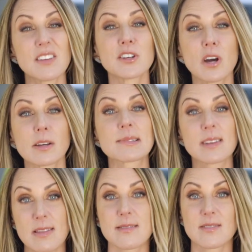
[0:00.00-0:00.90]

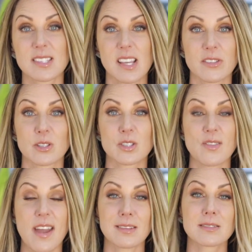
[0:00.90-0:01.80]
737
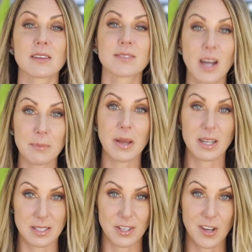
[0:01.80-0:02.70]
strains of gut
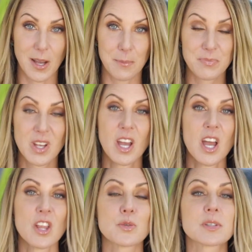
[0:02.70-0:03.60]
bacteria.
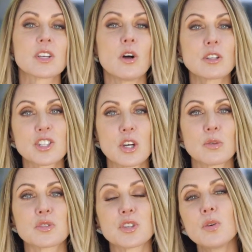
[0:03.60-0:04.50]
The results
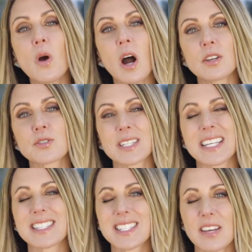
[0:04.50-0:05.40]
showed
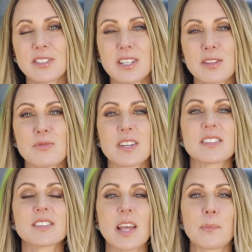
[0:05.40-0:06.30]
273
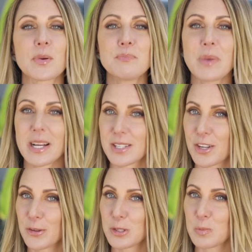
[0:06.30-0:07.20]
separate
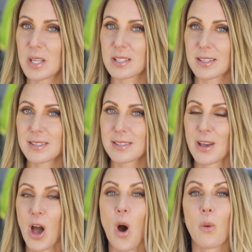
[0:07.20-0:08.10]
bacterial species,
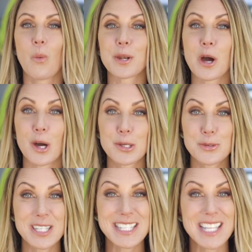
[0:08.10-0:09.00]

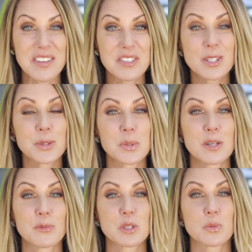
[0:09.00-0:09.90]

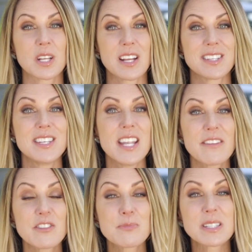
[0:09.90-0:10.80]
173 of which would had
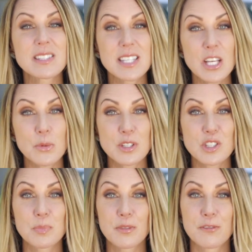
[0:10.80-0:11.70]
never been
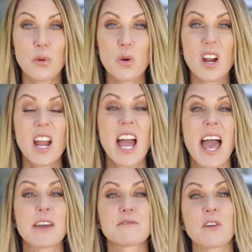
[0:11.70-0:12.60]
sequenced before,
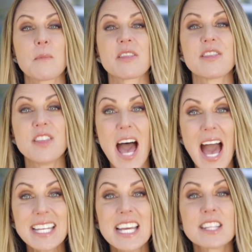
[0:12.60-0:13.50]
and from
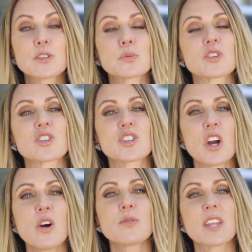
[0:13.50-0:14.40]
that, this was
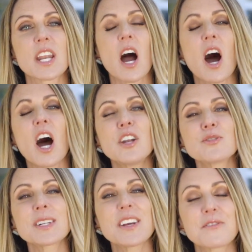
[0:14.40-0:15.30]
shown that
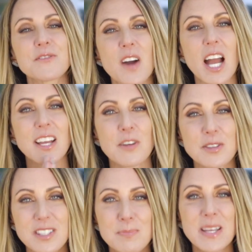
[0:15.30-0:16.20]
105
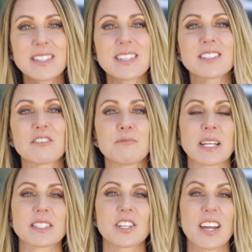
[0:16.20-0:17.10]
species of
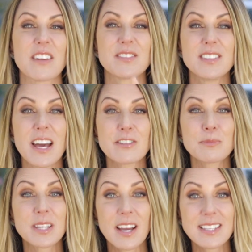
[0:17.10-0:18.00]
bacteria have never
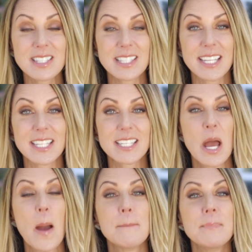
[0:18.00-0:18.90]
been isolated,
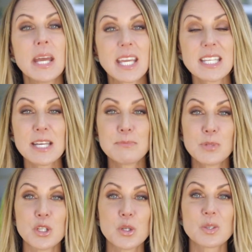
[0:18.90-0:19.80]
making
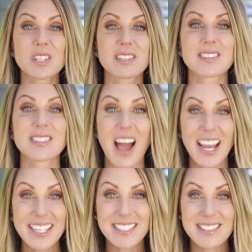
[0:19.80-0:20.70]
them new to
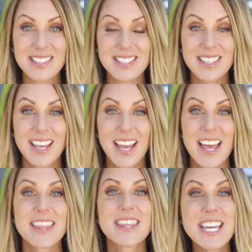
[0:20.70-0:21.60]
science.
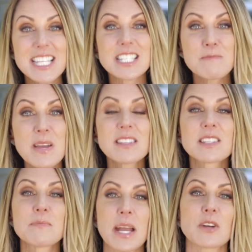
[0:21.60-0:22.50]
This means
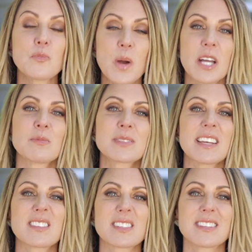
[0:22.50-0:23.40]
the microbiome
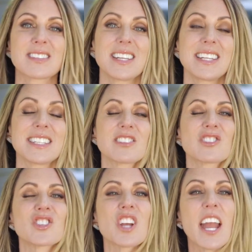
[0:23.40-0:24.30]
testing scene
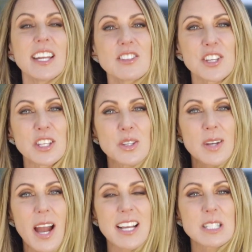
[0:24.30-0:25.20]
is changing, you
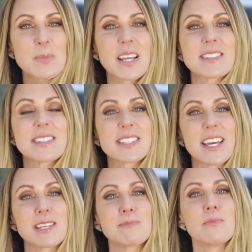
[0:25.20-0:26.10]
guys, because it's
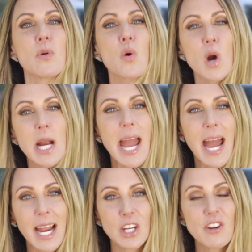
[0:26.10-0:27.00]
getting more
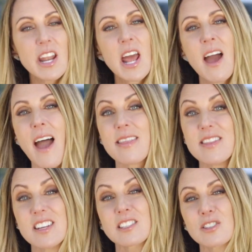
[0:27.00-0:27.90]
accurate,
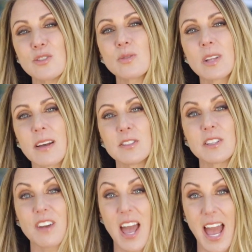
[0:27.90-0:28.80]
and this new level
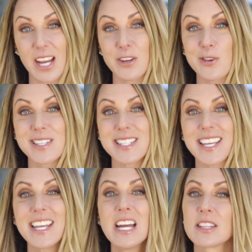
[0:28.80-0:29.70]
of
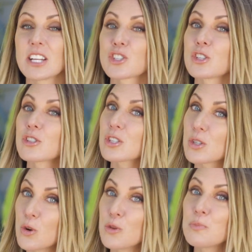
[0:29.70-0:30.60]
accuracy that should
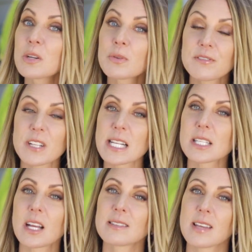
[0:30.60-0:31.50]
soon be
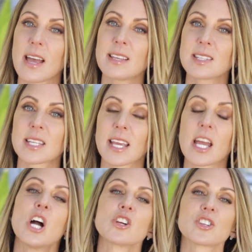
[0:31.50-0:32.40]
reflected on testing
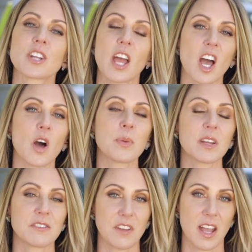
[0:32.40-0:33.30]
should help
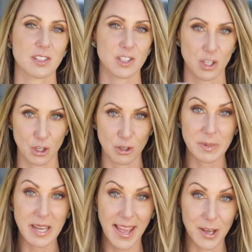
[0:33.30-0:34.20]
advance
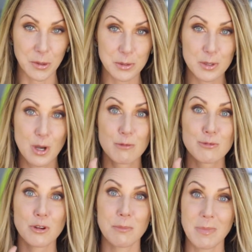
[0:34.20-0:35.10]
human health
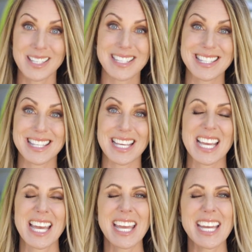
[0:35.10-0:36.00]
tremendously.
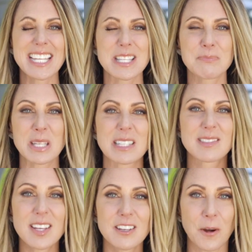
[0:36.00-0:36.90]
It's a big
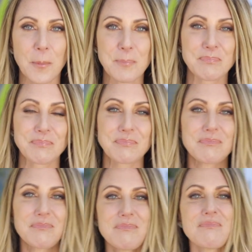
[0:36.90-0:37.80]
deal.
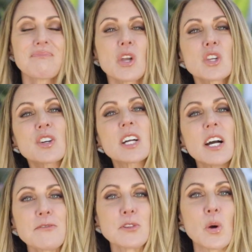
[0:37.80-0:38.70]
Your
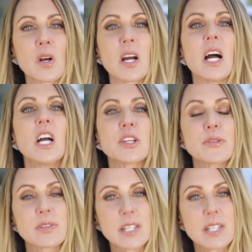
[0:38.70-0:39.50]
gut flora, your